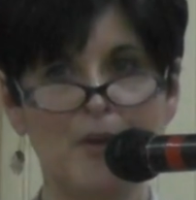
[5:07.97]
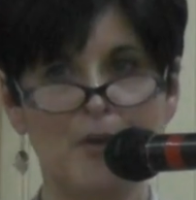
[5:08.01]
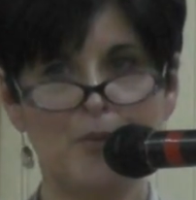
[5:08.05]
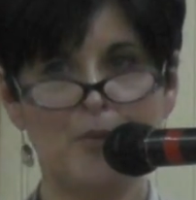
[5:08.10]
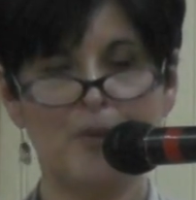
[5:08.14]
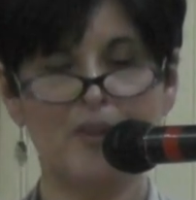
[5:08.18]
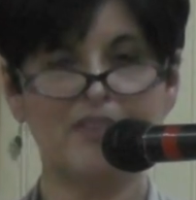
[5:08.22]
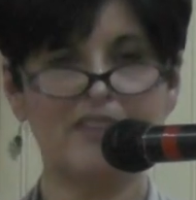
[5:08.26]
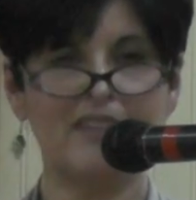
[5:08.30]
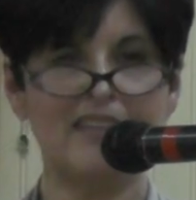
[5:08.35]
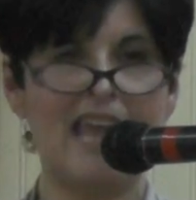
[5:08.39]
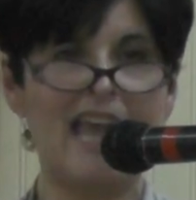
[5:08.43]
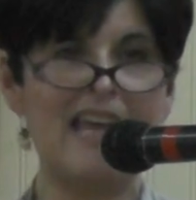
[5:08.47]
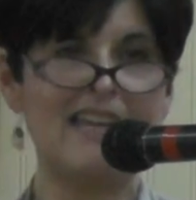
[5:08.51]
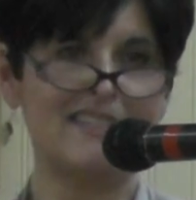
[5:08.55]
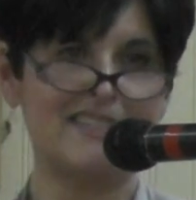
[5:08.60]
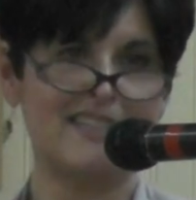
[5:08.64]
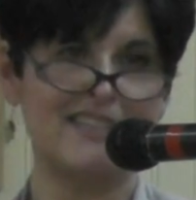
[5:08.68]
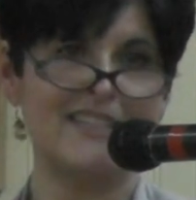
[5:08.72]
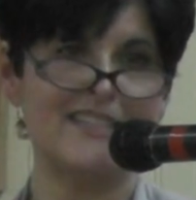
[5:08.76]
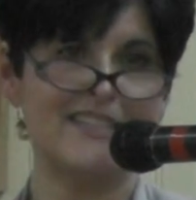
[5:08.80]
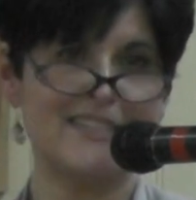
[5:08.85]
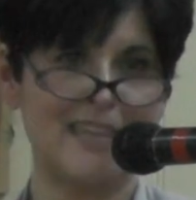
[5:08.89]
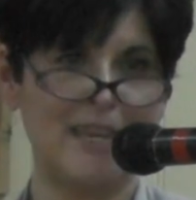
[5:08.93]
with a
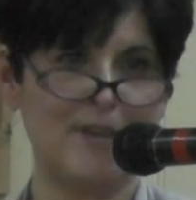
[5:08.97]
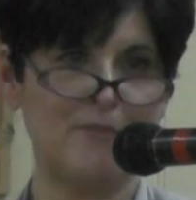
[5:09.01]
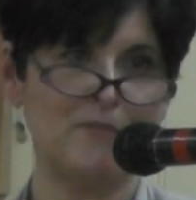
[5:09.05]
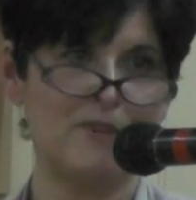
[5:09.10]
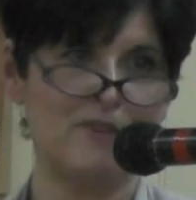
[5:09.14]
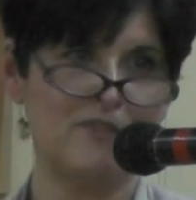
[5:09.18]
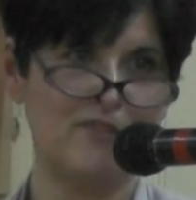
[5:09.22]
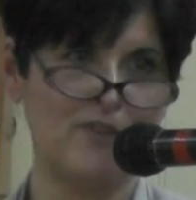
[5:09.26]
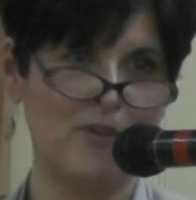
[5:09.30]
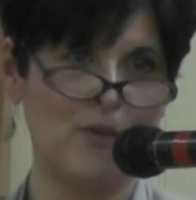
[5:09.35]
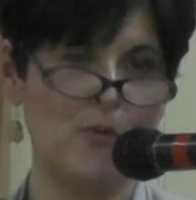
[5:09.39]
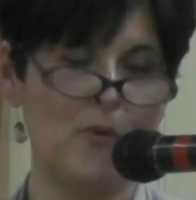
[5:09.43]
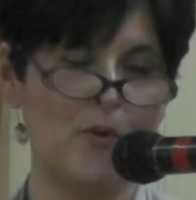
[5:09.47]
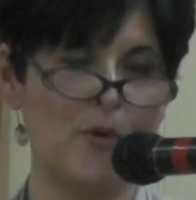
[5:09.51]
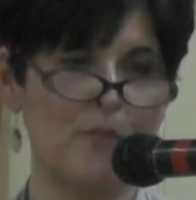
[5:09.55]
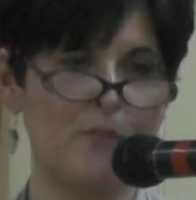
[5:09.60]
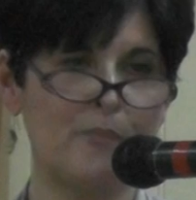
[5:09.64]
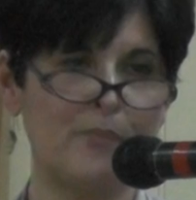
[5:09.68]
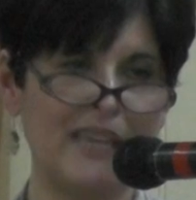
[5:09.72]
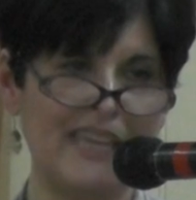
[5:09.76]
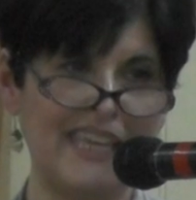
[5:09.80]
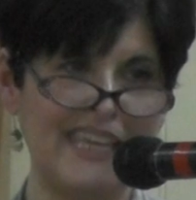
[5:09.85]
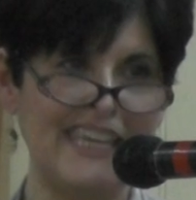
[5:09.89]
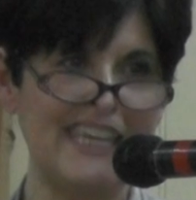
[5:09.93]
1974
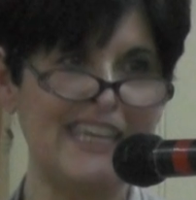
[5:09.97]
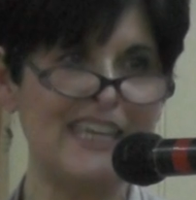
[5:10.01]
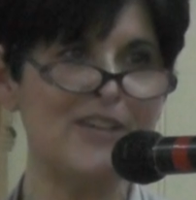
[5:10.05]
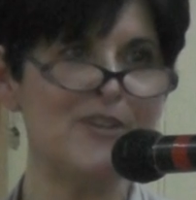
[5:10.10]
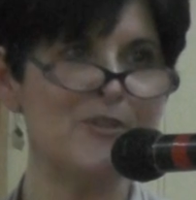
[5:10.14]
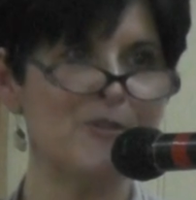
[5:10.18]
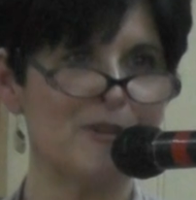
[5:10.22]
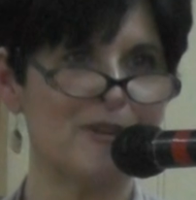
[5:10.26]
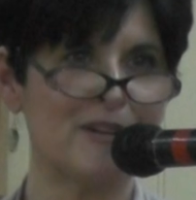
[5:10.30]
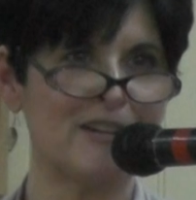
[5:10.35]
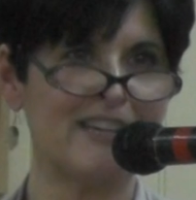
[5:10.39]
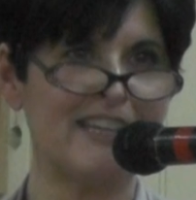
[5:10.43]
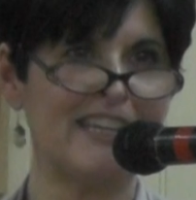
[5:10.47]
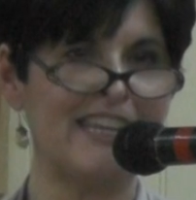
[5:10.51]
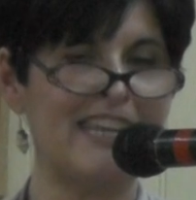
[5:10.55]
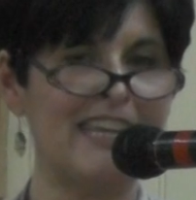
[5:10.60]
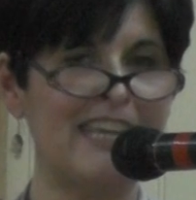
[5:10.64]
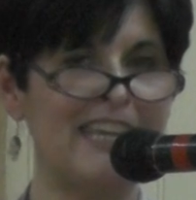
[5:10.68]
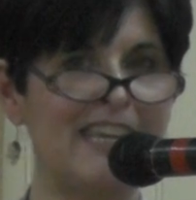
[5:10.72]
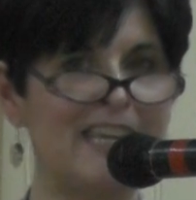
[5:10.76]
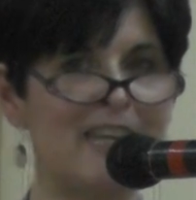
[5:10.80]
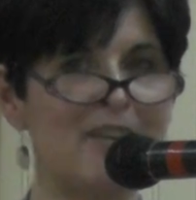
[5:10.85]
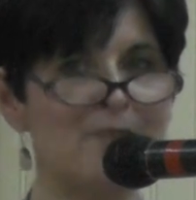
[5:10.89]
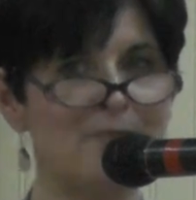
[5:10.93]
pea
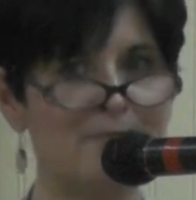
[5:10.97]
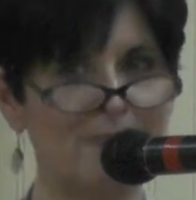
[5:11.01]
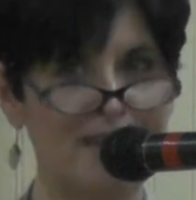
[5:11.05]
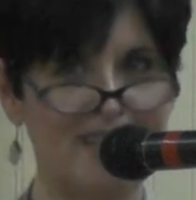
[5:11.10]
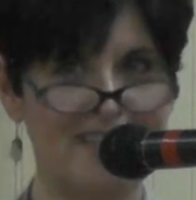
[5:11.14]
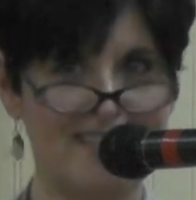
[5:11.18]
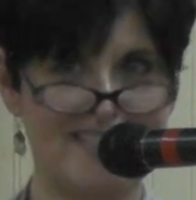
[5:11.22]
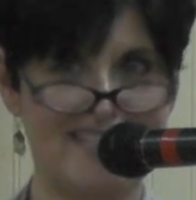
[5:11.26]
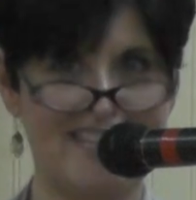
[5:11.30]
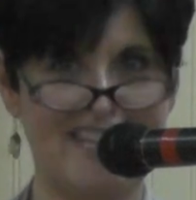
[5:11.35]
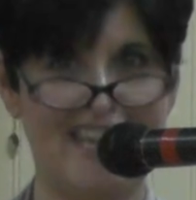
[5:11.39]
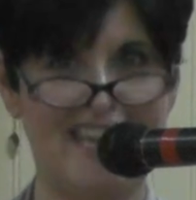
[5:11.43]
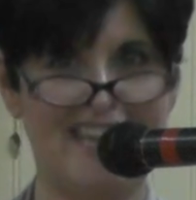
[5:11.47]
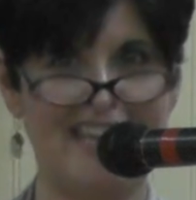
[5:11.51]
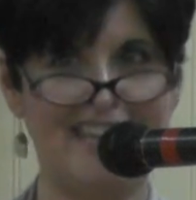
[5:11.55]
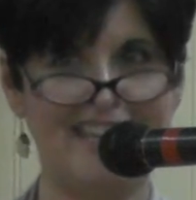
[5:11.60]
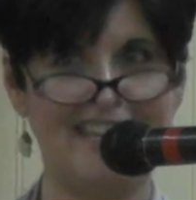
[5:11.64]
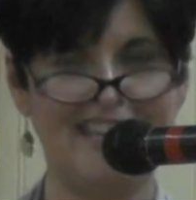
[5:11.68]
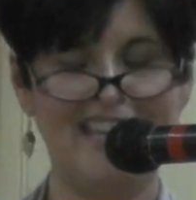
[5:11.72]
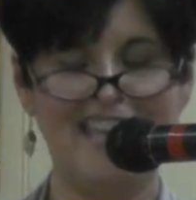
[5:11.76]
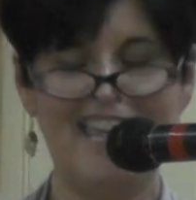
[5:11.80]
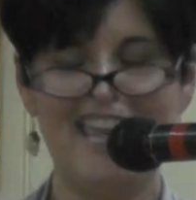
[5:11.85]
green Mustang.